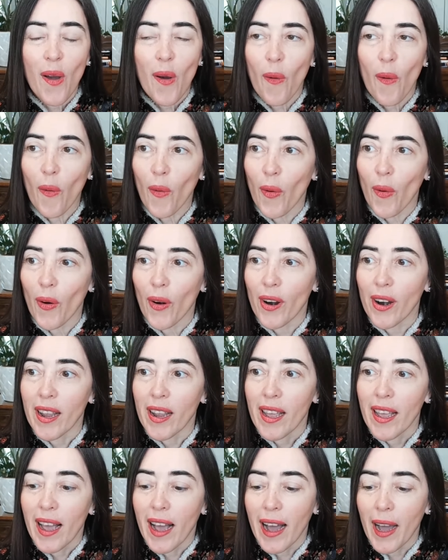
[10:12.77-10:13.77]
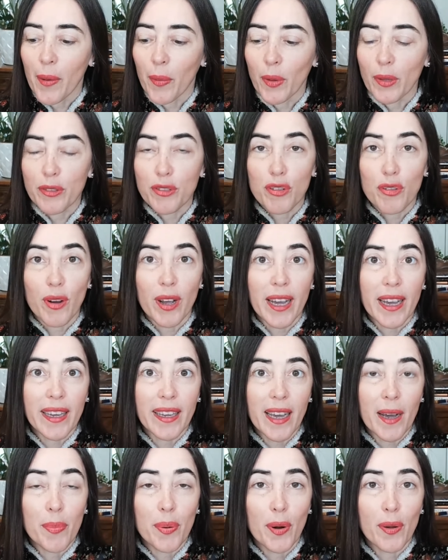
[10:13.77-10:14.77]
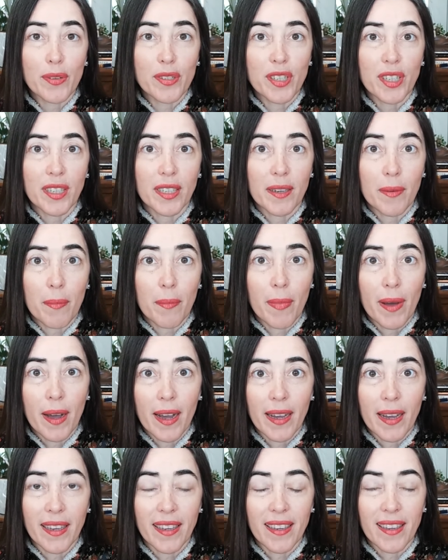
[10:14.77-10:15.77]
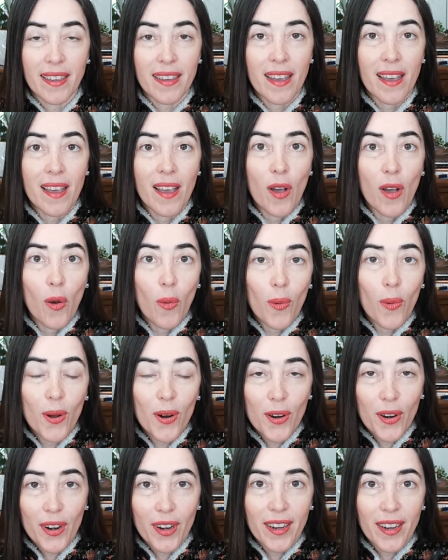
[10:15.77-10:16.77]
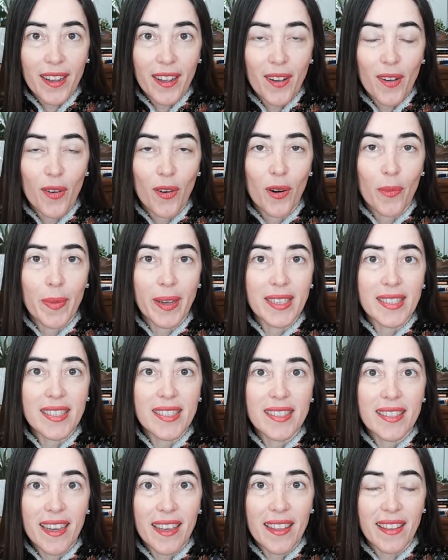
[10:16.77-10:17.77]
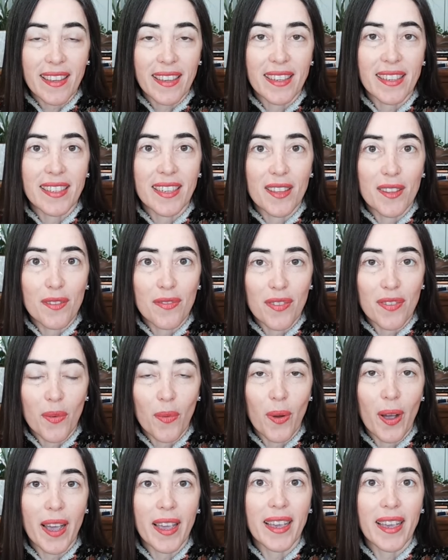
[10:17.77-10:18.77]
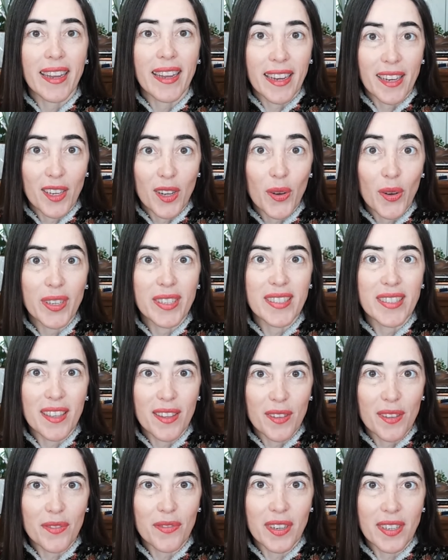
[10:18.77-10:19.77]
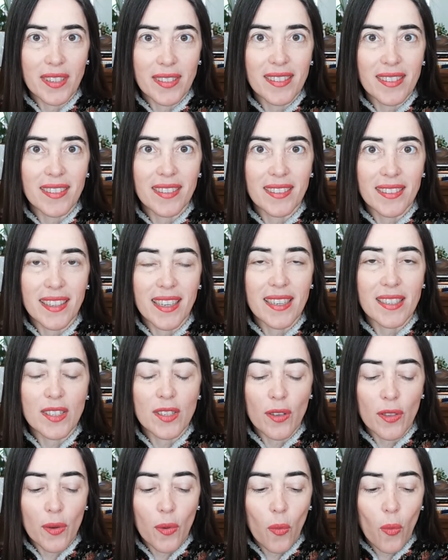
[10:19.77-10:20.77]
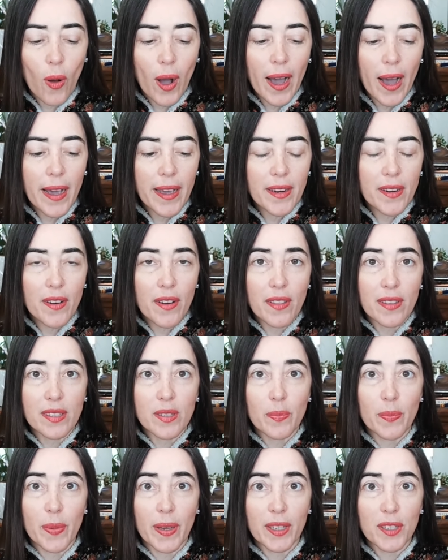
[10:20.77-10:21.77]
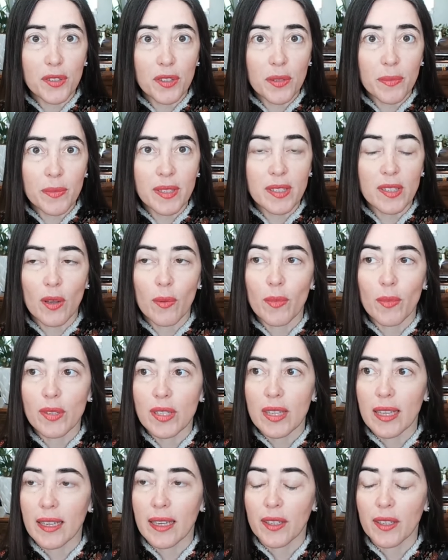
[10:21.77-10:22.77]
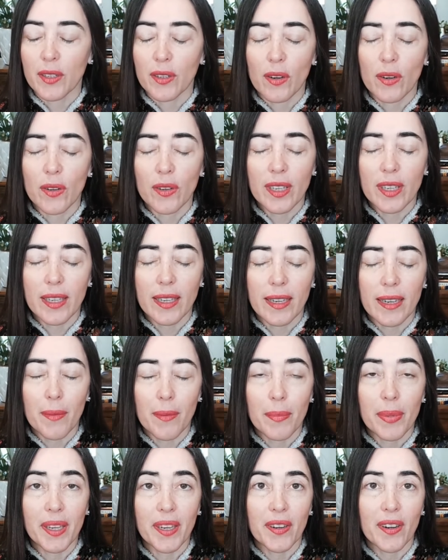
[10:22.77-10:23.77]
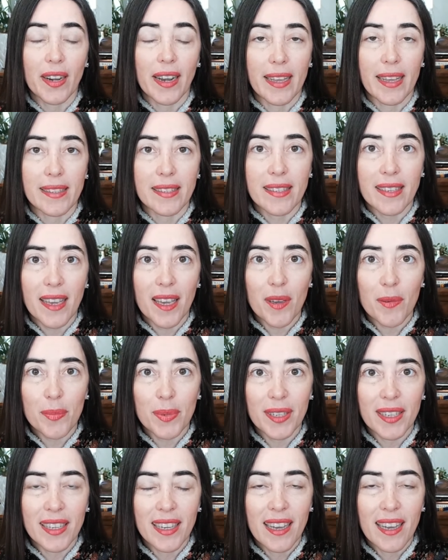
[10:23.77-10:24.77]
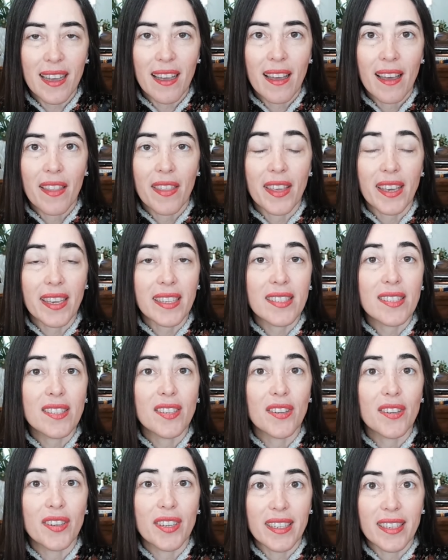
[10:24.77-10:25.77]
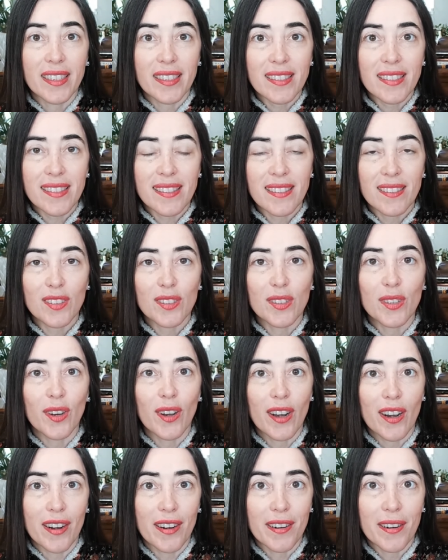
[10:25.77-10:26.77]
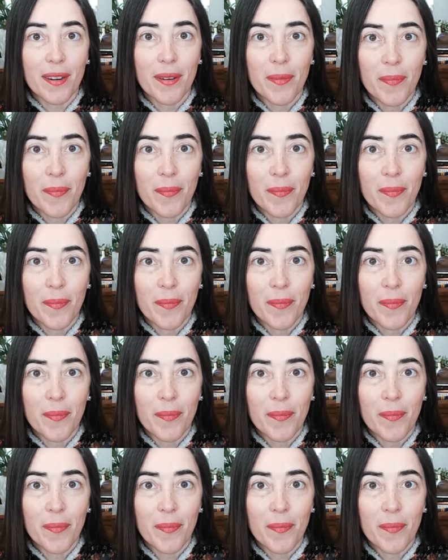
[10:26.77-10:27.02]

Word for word: Or I will try approaching my work or my study in a different way and I notice the difference. Yeah? So the wider the spectrum, it's almost like you're looking at a bigger landscape, the easier it is to learn.